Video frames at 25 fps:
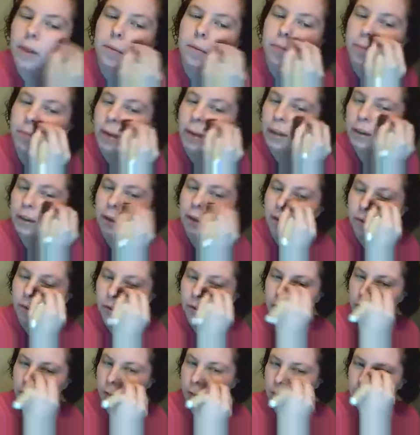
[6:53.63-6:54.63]
making it
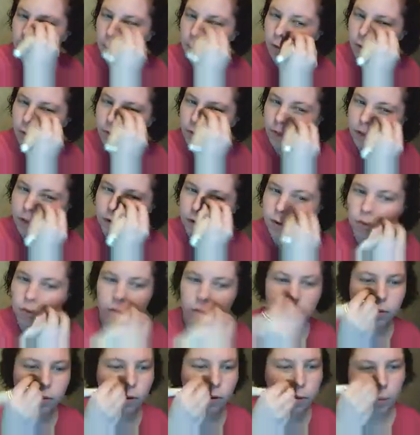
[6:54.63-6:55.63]
look a little bit more
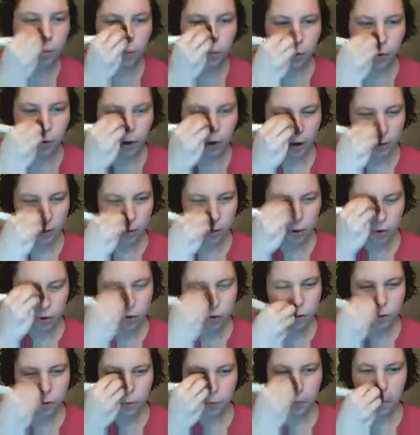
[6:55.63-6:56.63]
finished, a little bit more
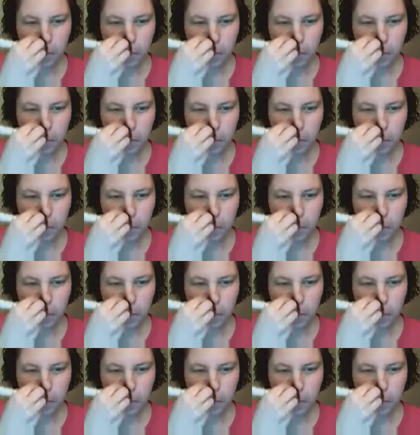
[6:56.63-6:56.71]
airbrushed,